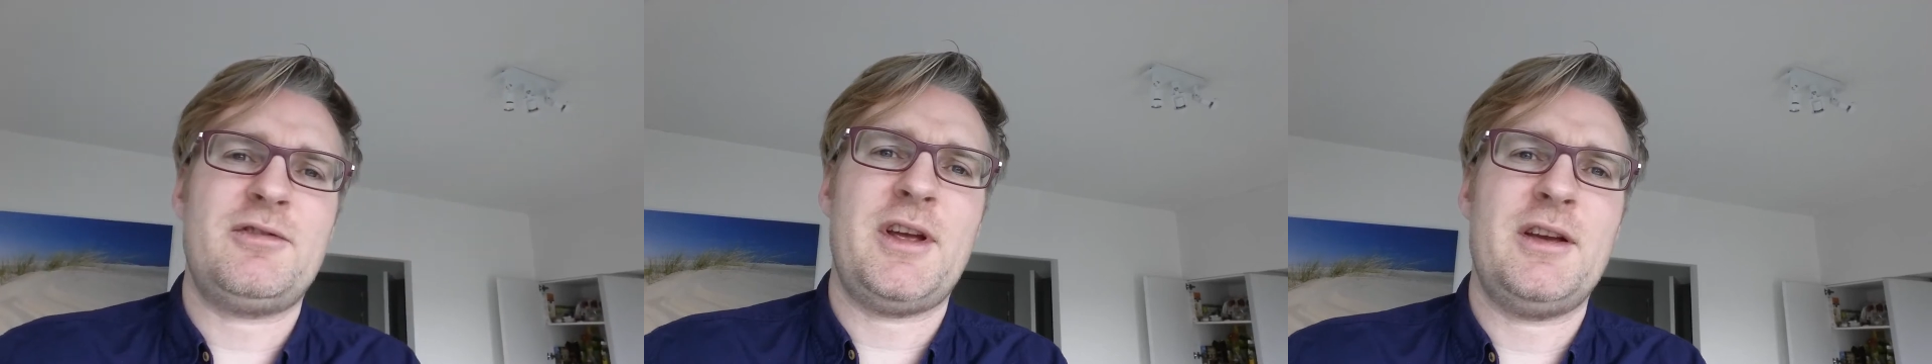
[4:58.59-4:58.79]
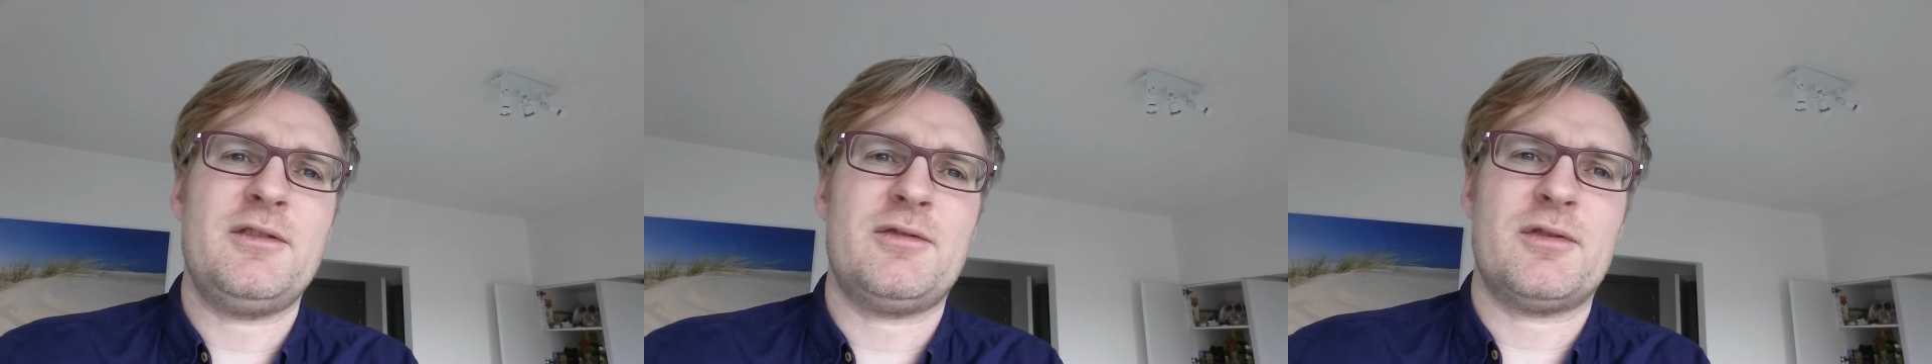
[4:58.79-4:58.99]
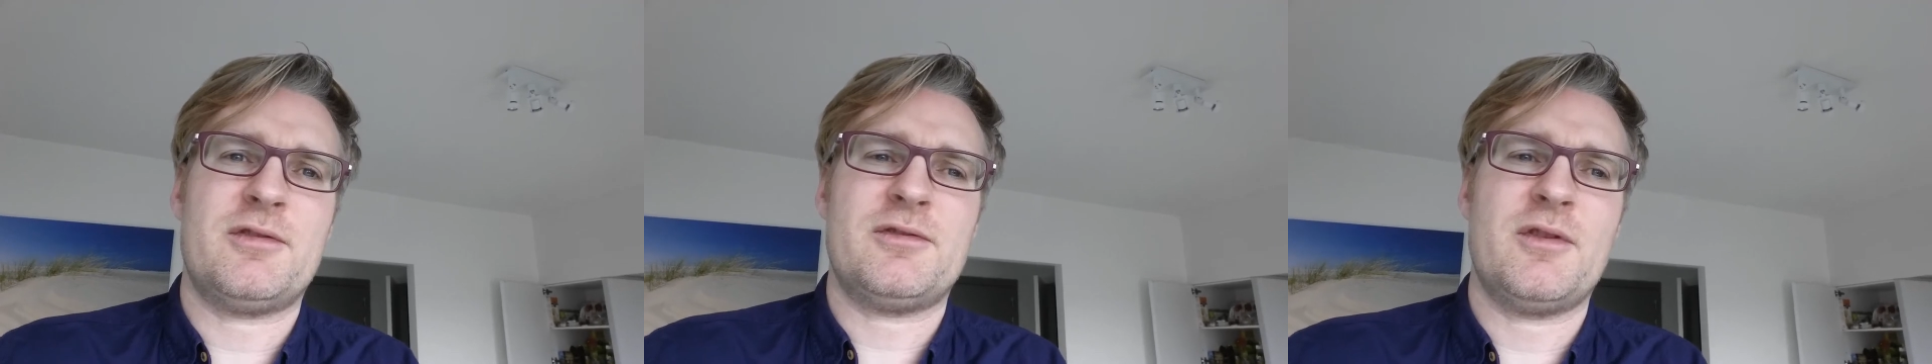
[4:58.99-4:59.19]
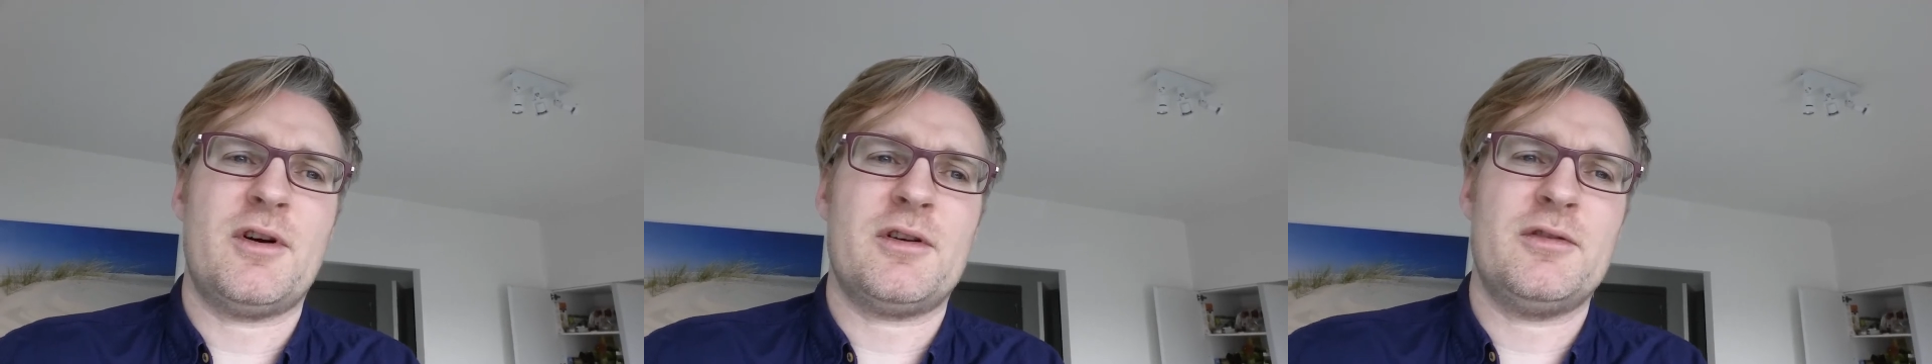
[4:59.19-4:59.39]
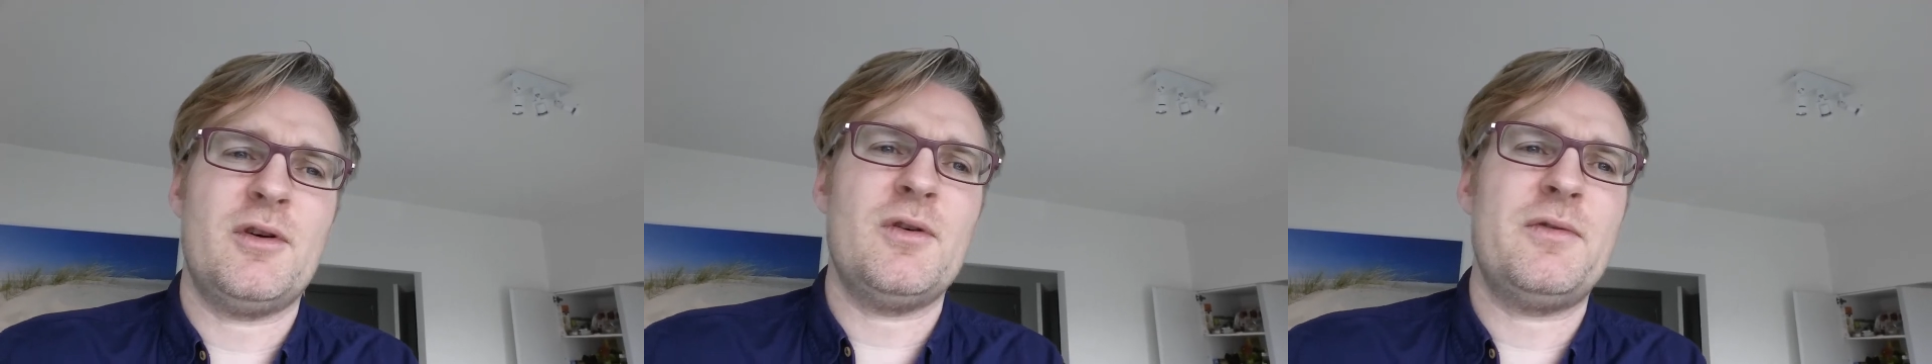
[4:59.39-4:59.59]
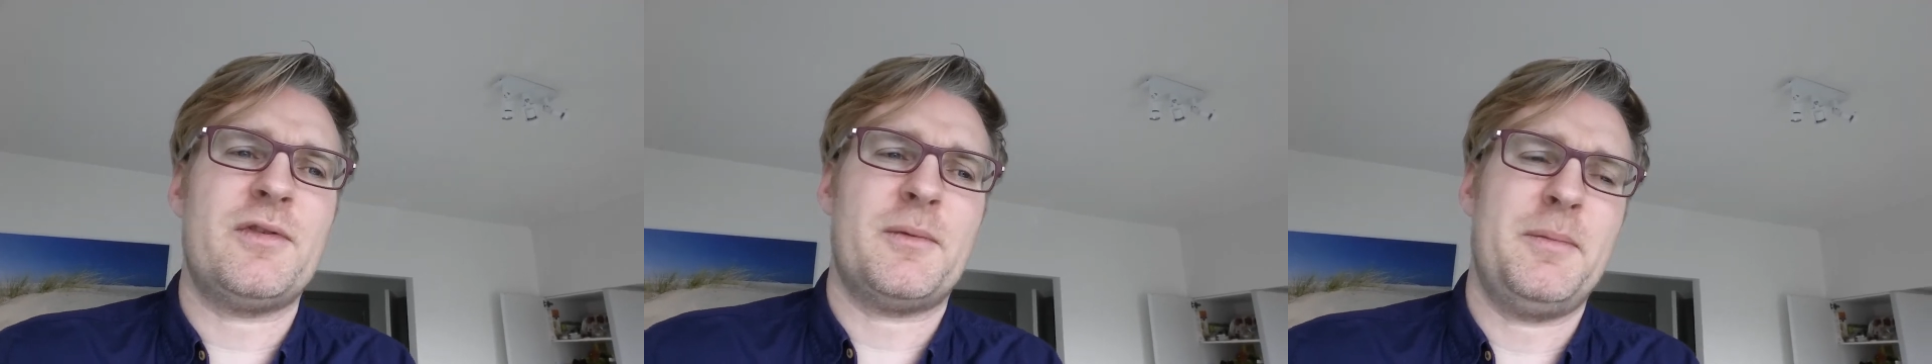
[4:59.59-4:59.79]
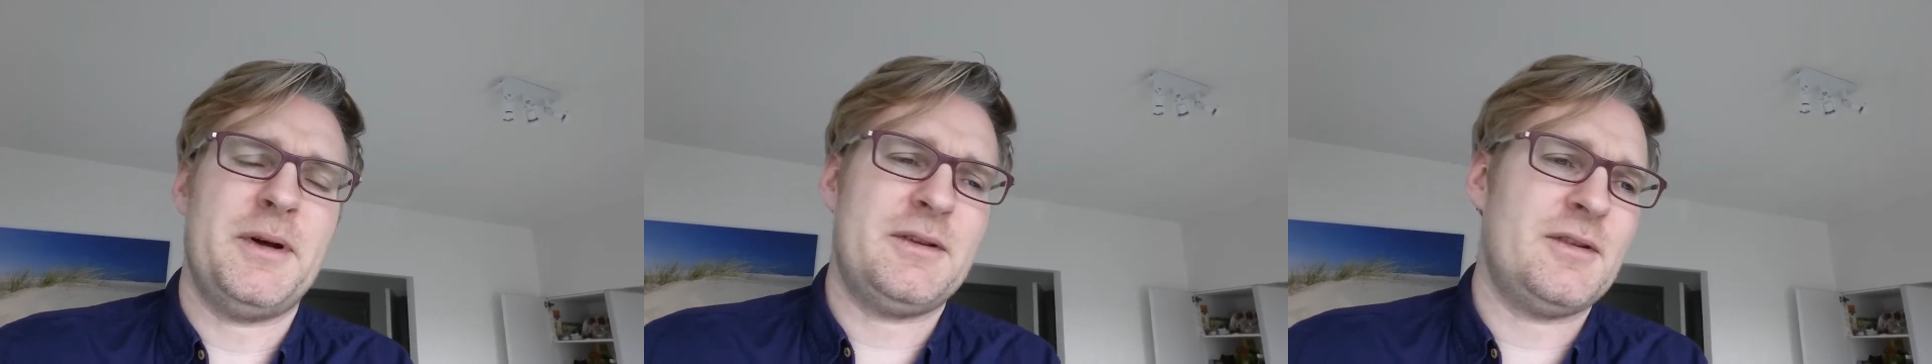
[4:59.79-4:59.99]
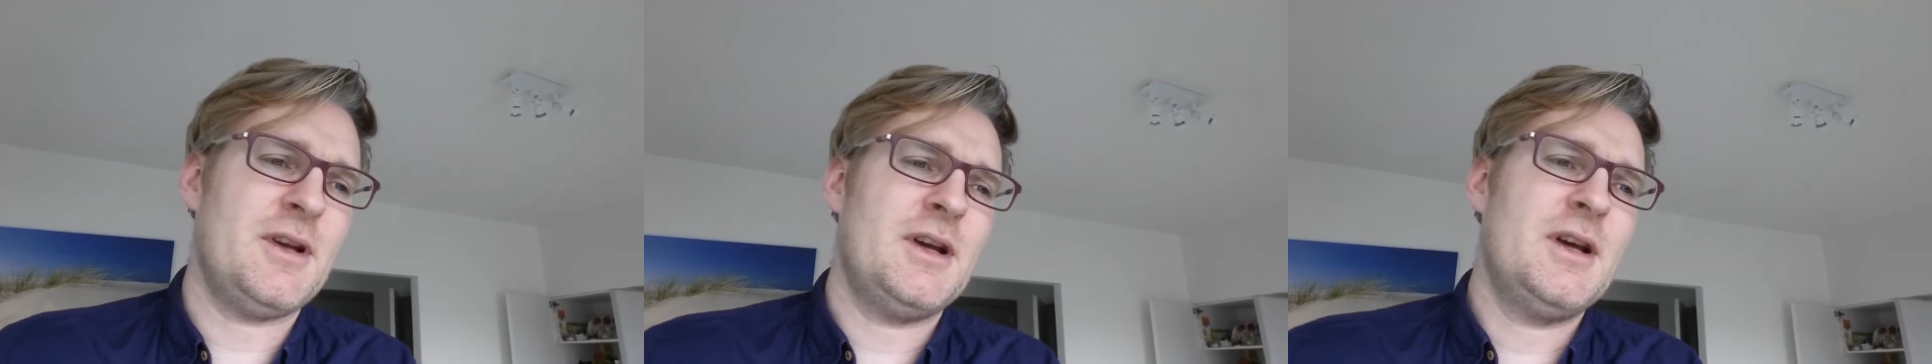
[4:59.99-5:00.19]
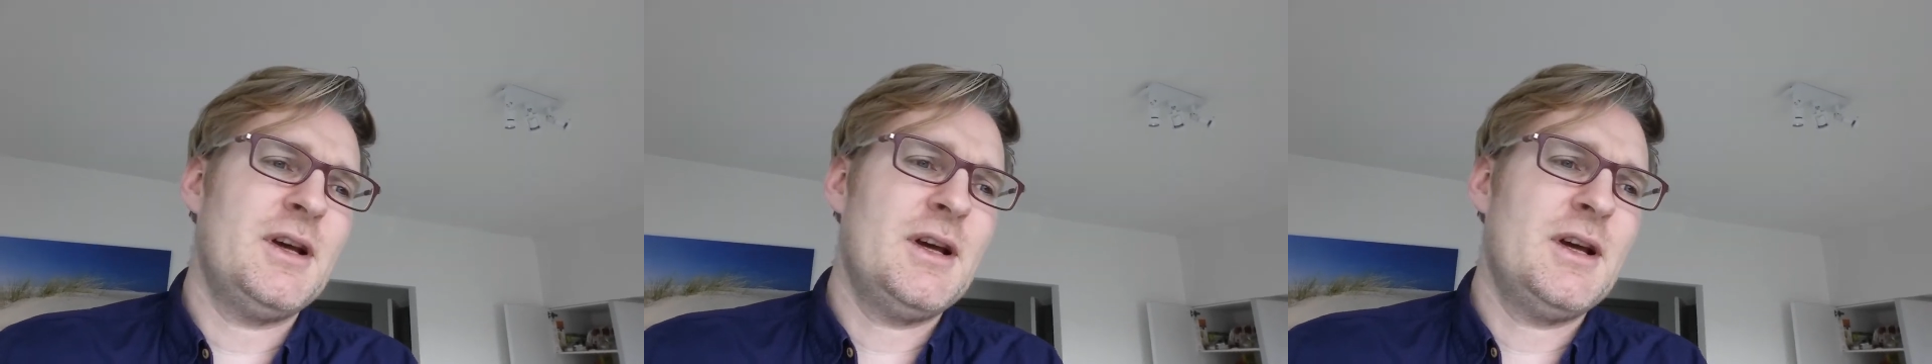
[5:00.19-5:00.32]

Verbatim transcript: things or start over, but